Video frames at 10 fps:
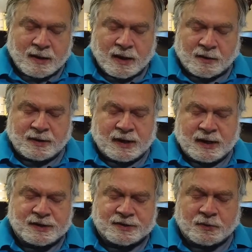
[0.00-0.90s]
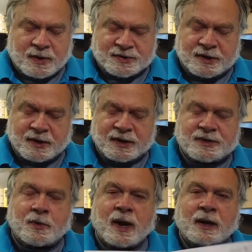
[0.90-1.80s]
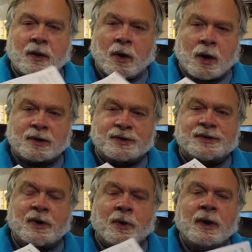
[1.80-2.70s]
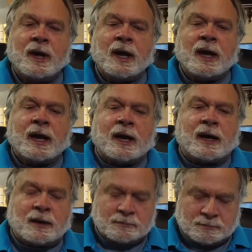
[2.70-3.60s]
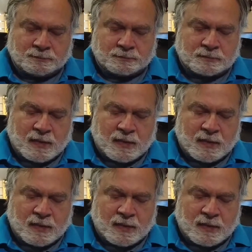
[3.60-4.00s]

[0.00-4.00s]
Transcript: Now, his question is quite long, so um,